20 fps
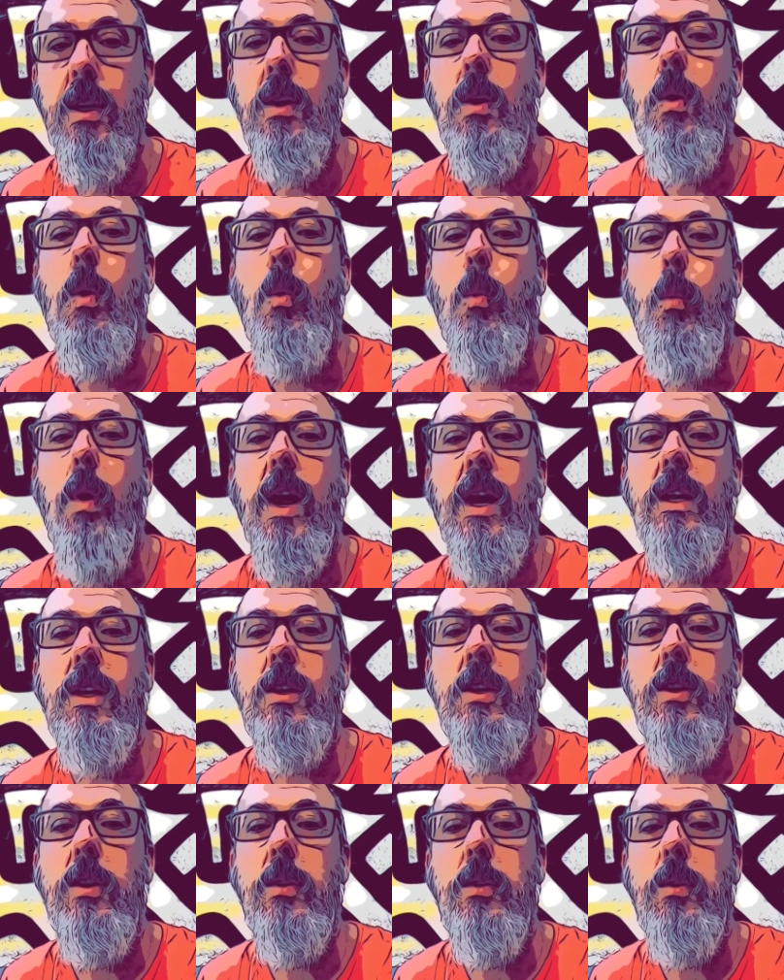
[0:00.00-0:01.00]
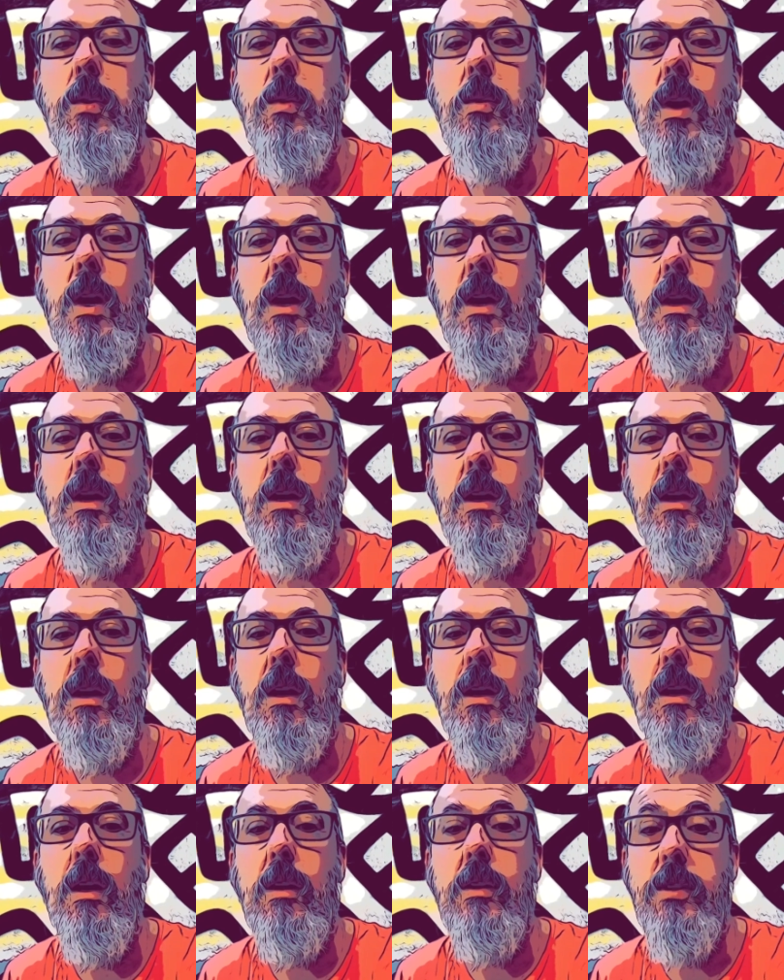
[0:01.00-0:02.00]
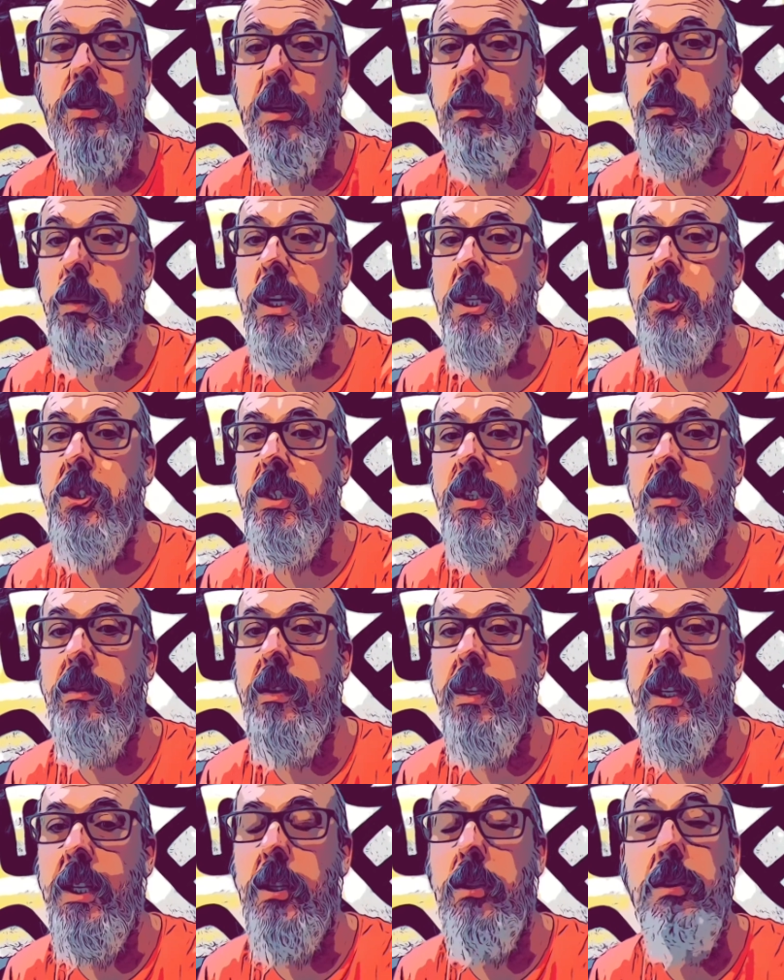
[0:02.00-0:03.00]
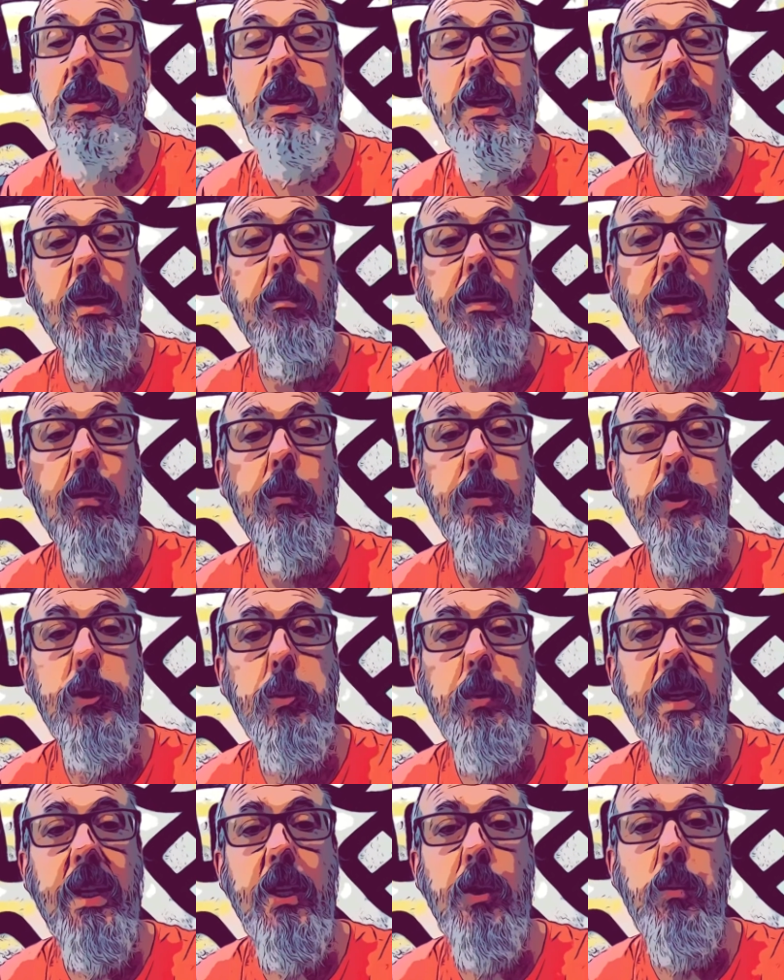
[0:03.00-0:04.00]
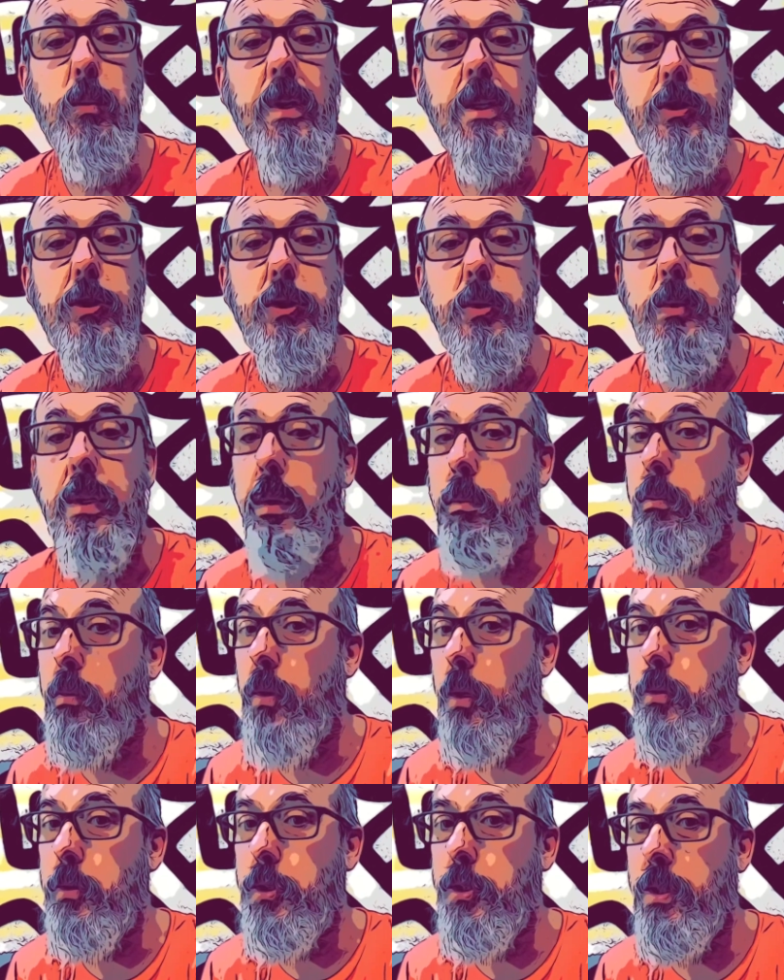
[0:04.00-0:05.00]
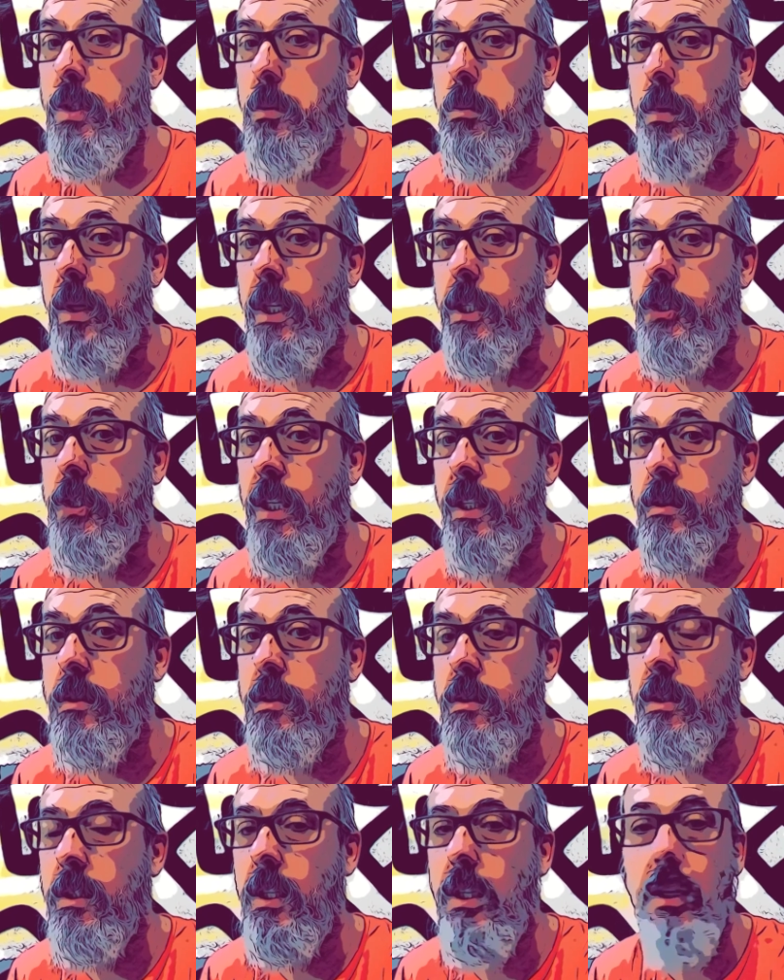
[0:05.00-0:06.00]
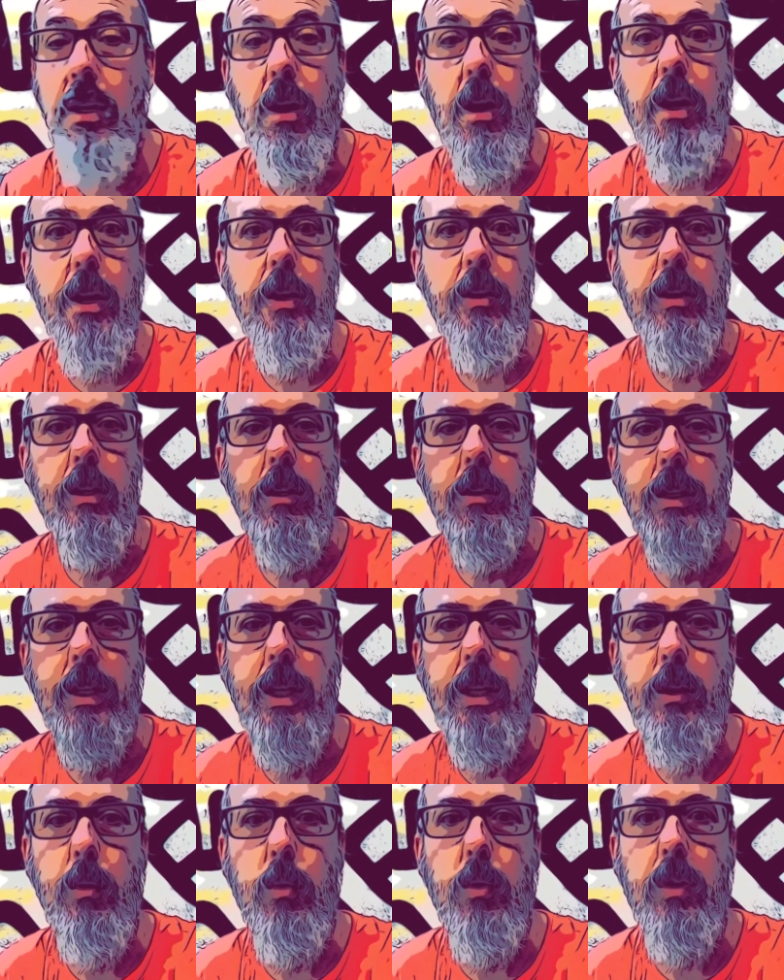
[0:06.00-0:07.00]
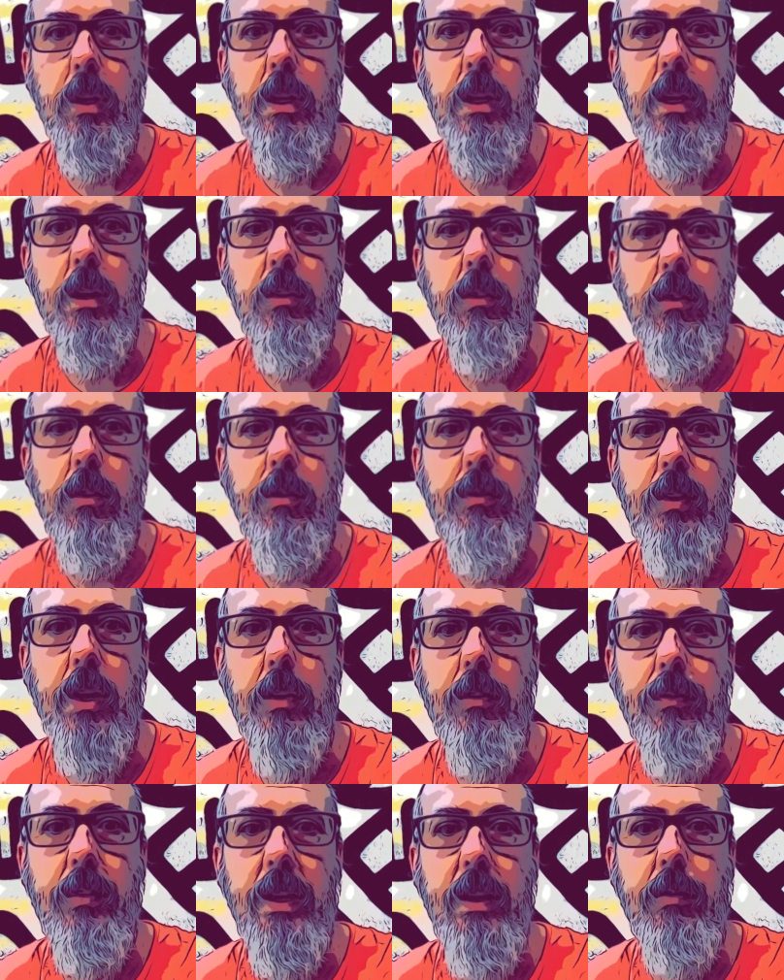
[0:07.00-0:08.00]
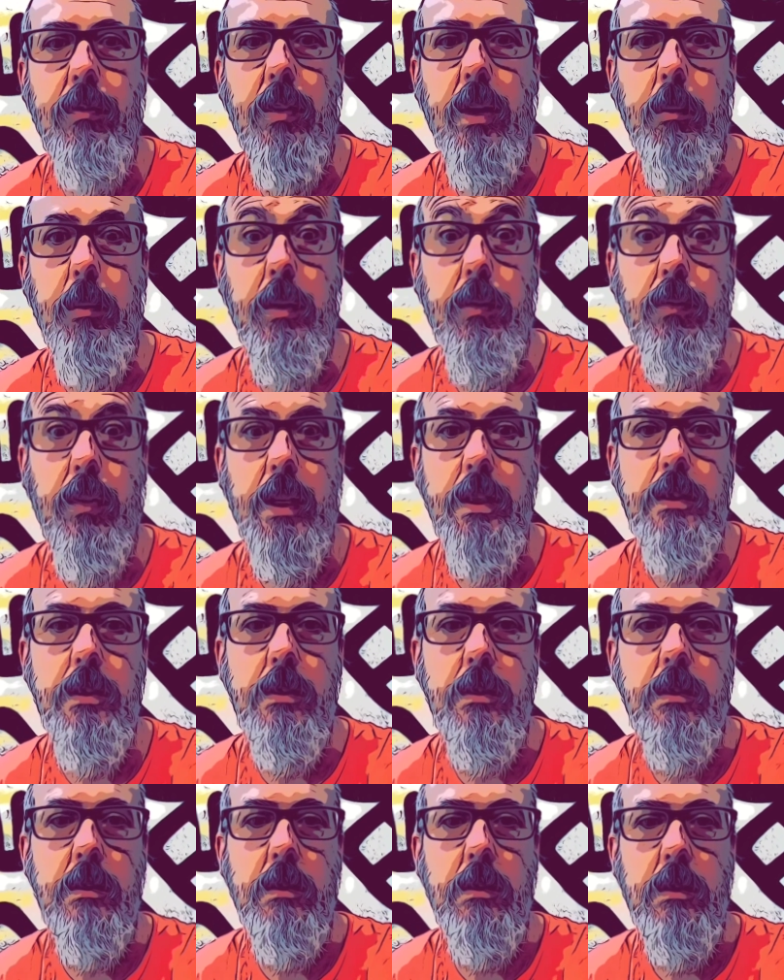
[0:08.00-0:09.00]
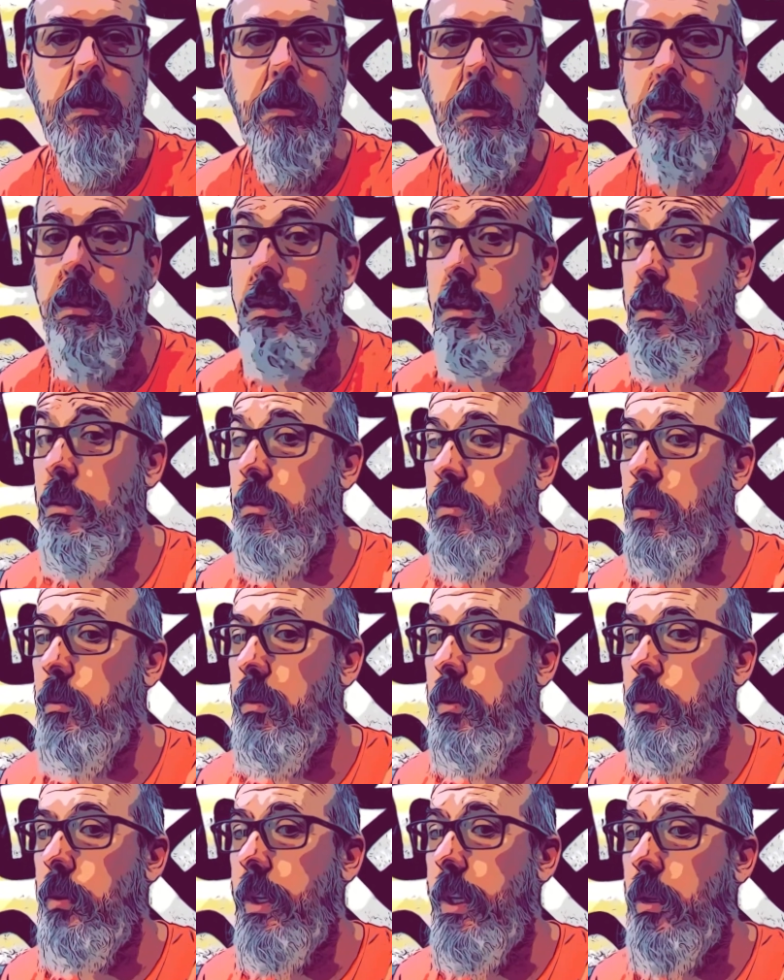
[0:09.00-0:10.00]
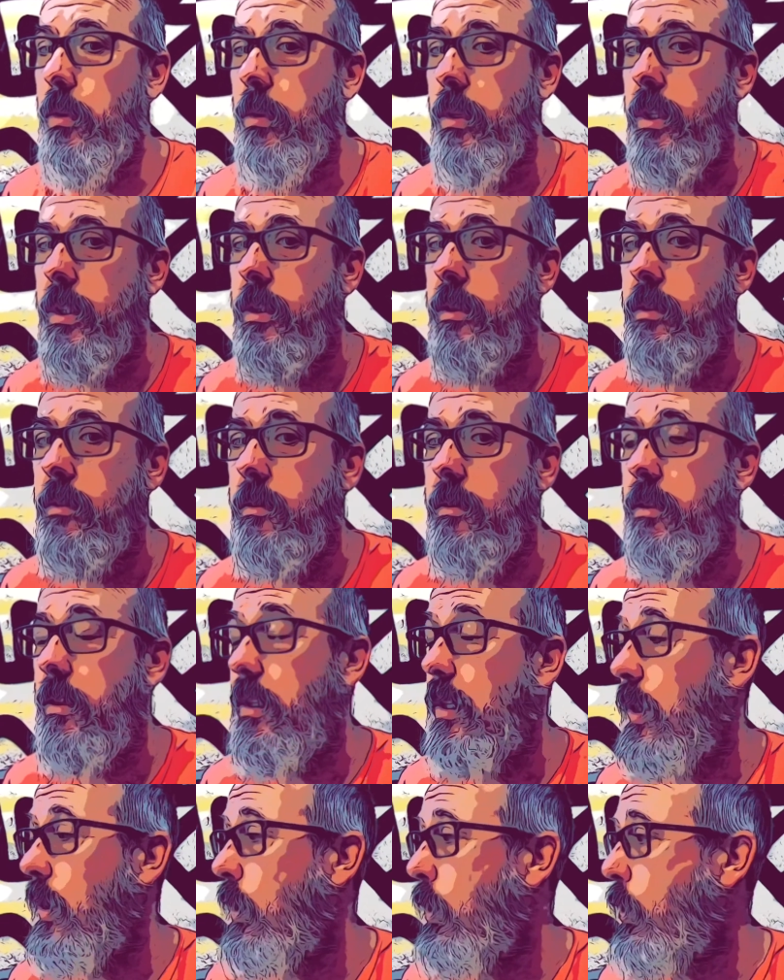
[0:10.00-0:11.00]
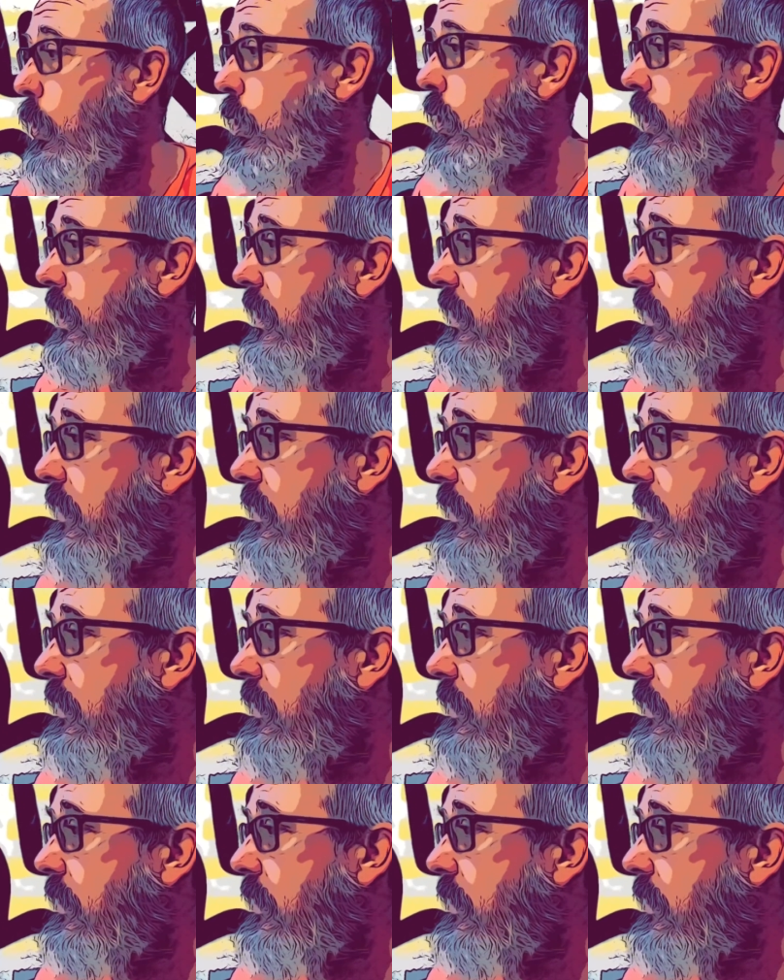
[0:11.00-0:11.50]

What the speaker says: When you are done watching the video, think about which way you want to approach the project. Are you going to look at your selfie from the front, from 3/4, or